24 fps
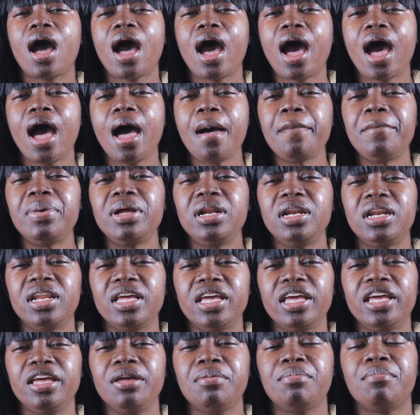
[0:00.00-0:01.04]
I
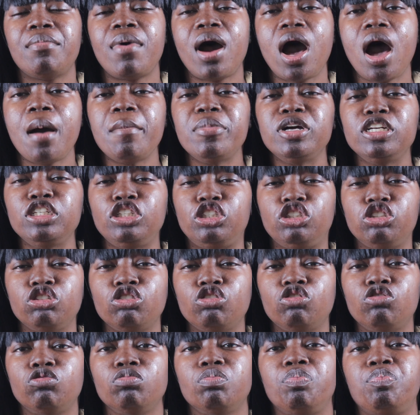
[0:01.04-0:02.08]
believe Mama
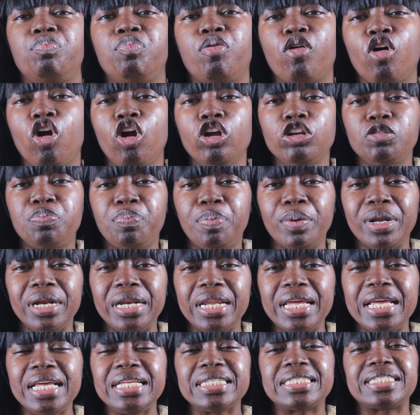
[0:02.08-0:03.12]
June
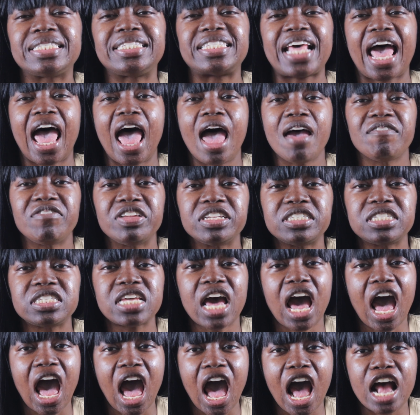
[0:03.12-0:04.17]
purposely sabotaged
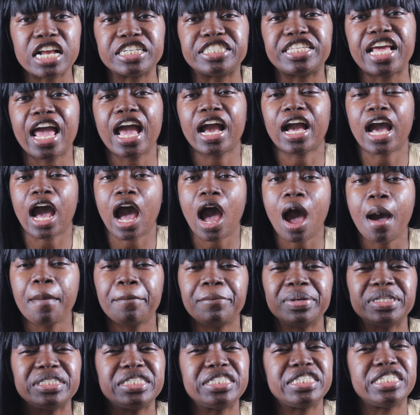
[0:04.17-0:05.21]
that
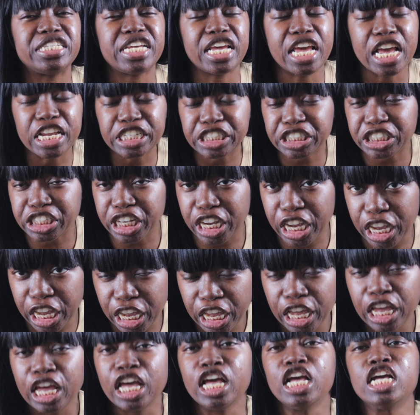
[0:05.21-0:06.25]

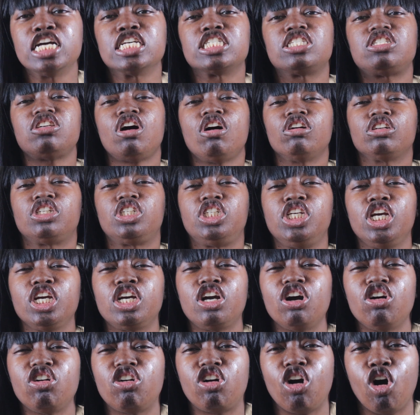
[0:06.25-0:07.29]
competition so she
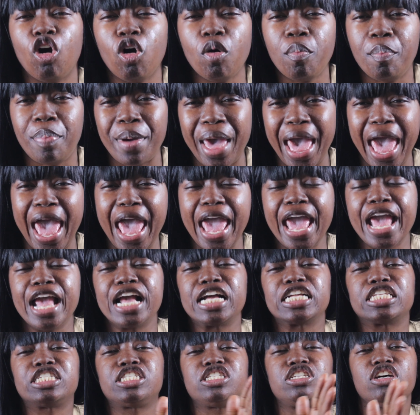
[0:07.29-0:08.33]
could go back
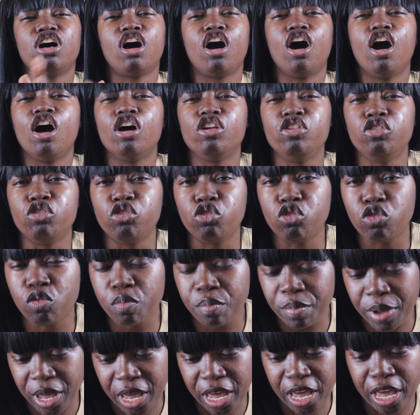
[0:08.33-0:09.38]
to her new
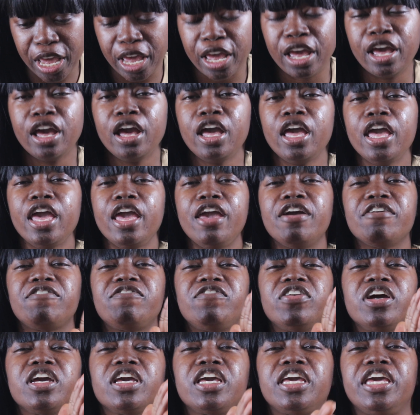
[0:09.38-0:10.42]
man and
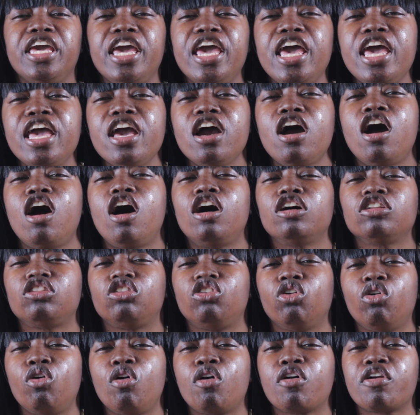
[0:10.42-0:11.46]
forget her
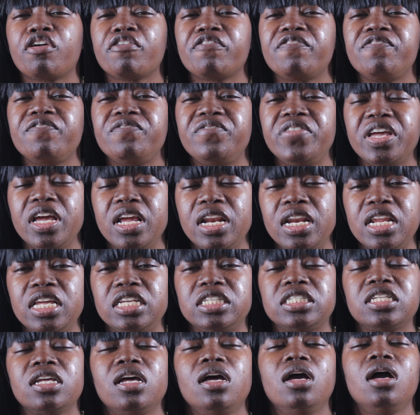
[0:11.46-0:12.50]
daughter
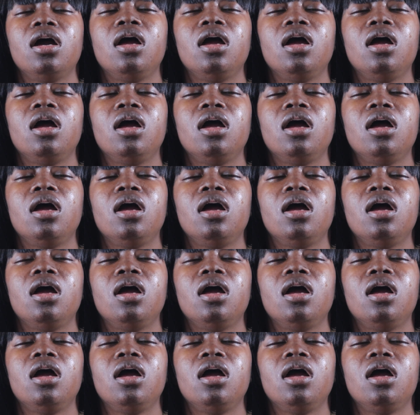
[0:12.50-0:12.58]
feelings.